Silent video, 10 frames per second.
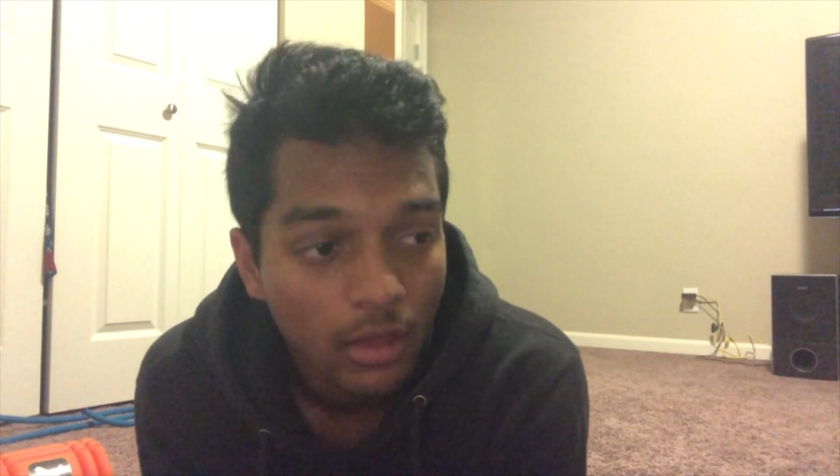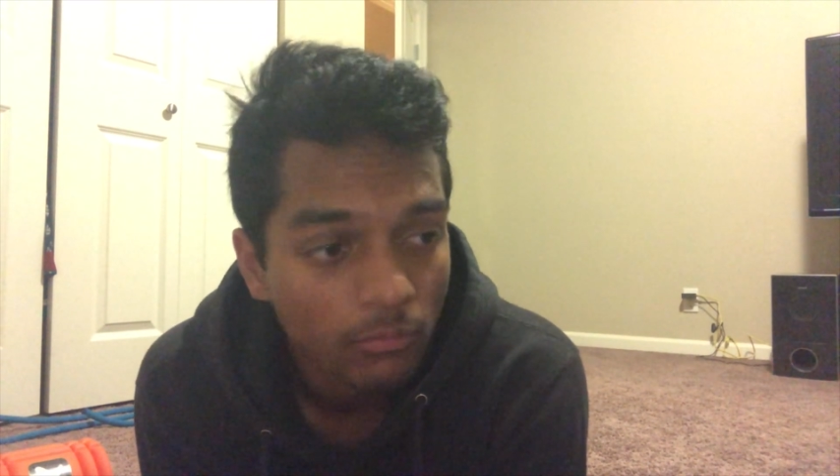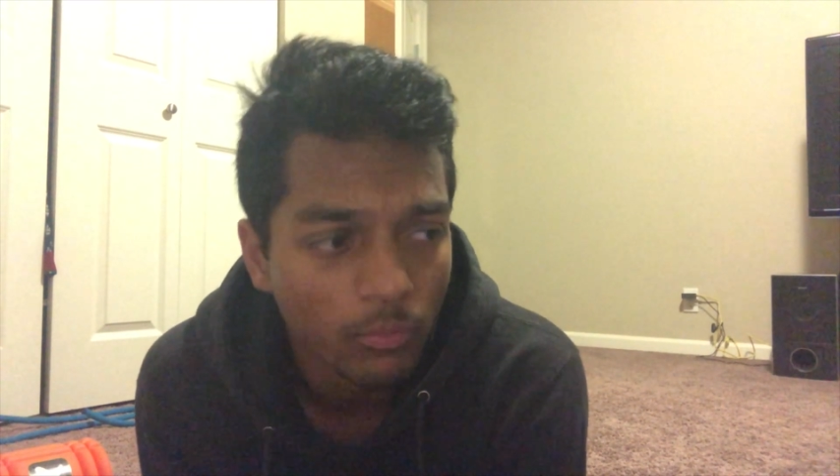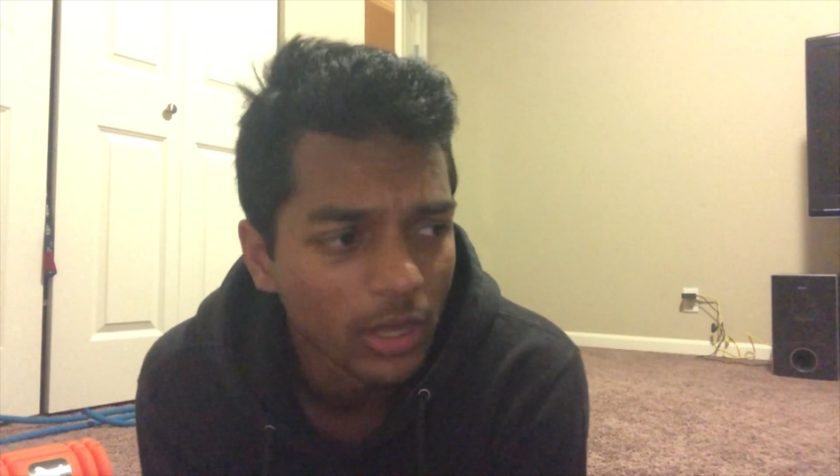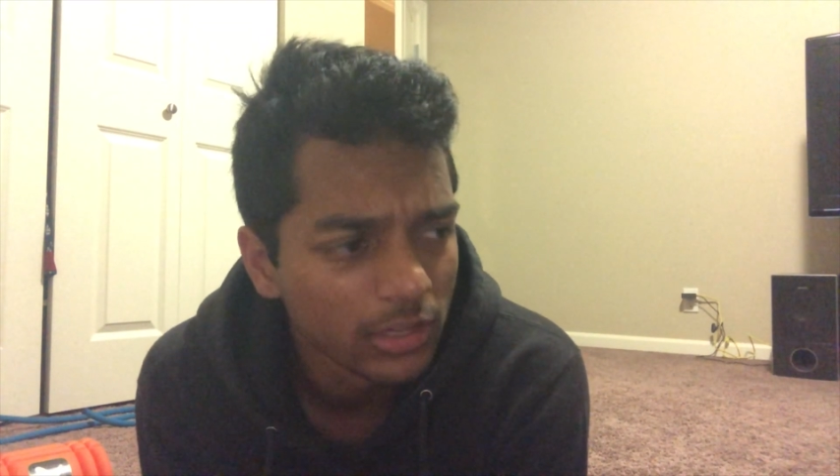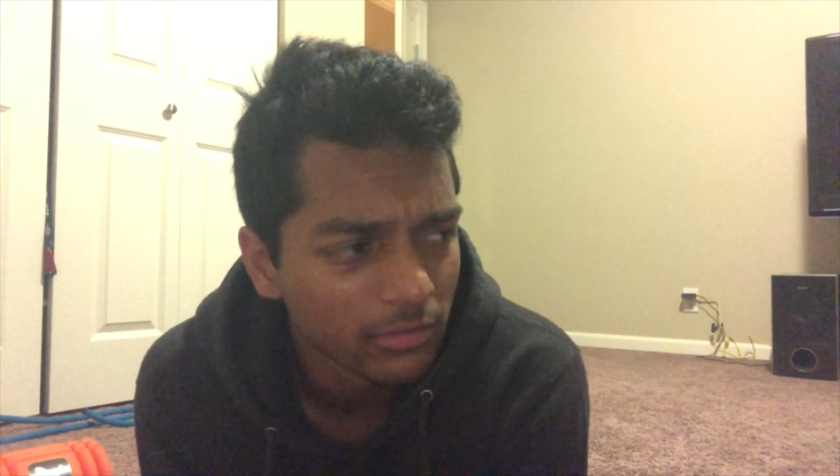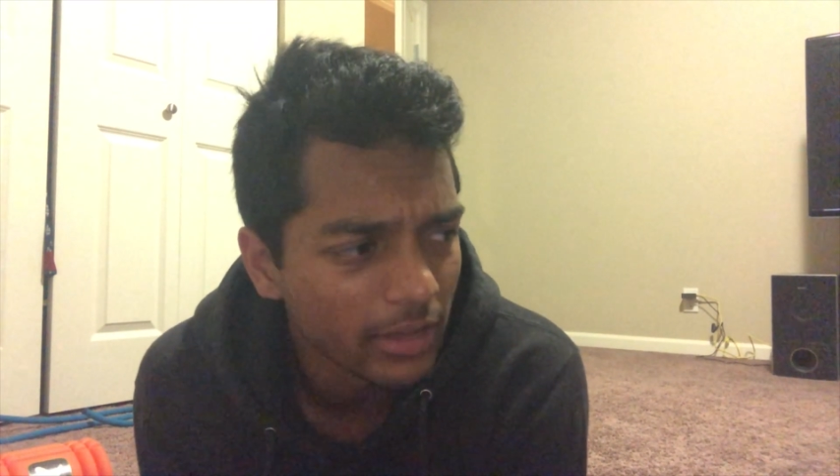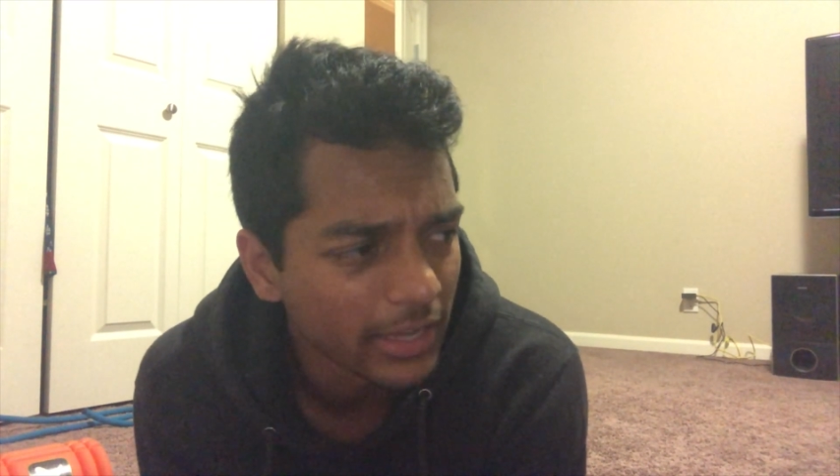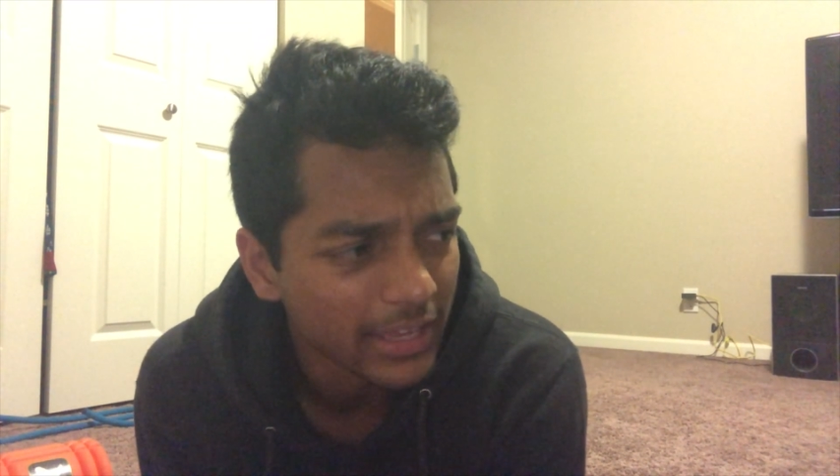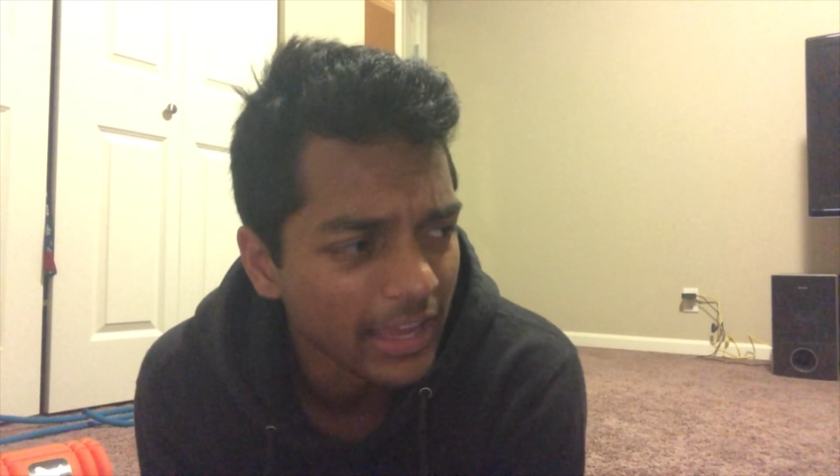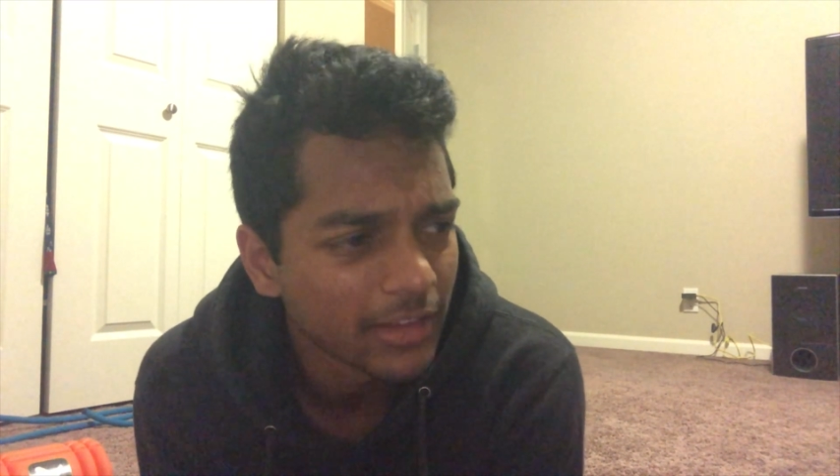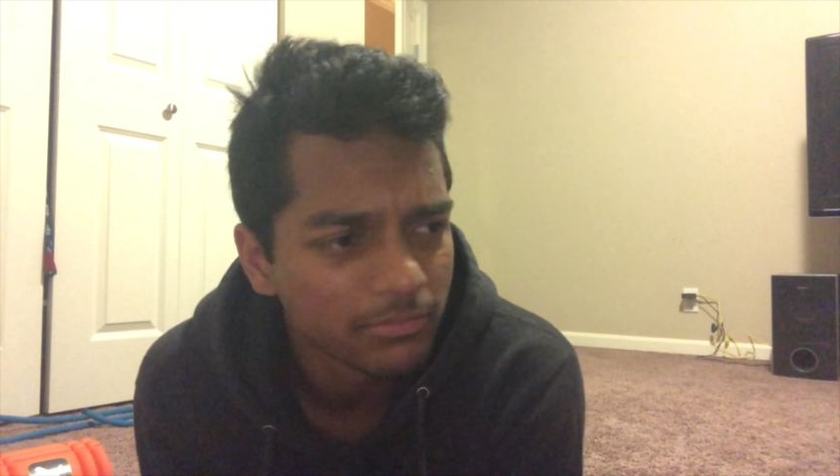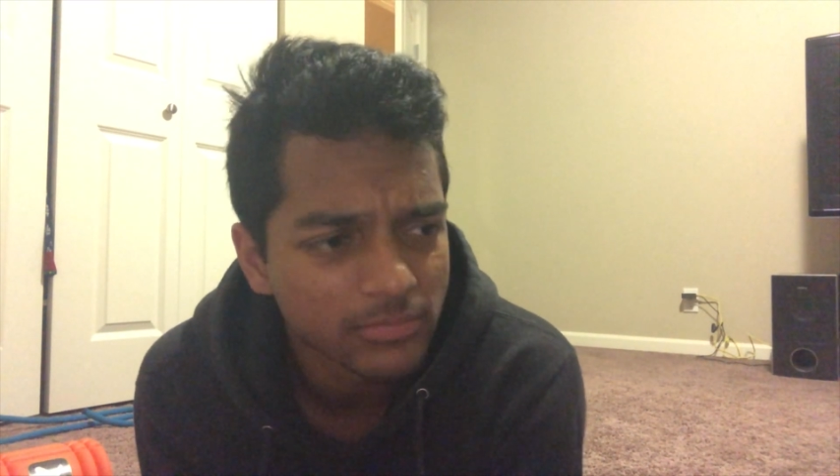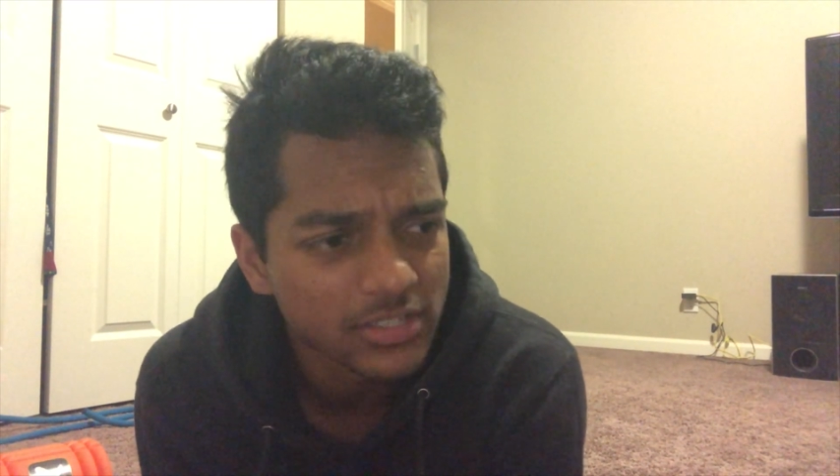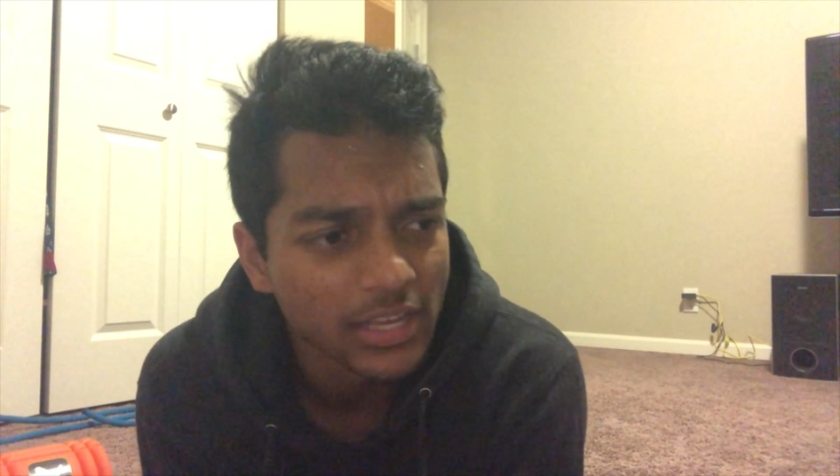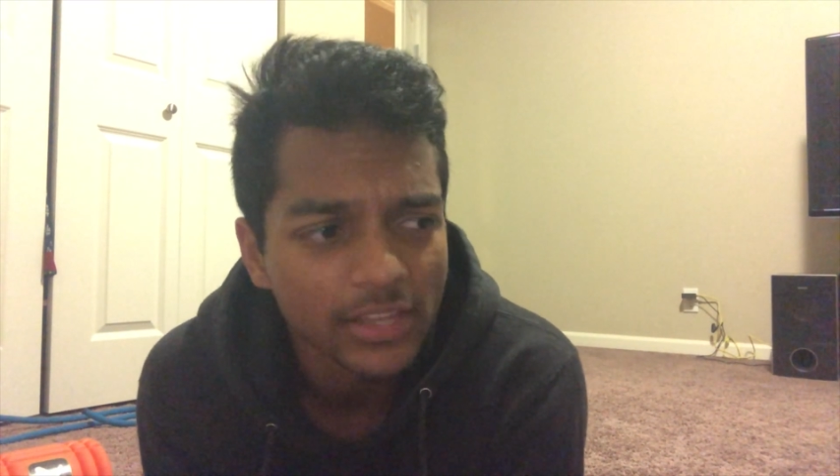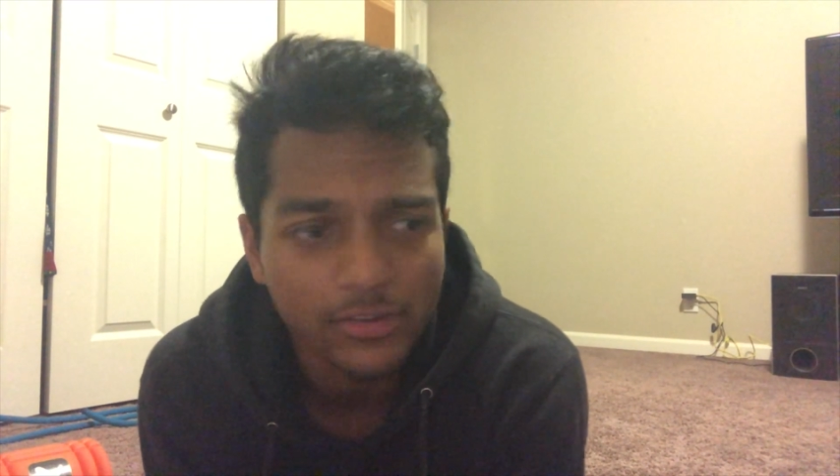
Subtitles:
while I can't say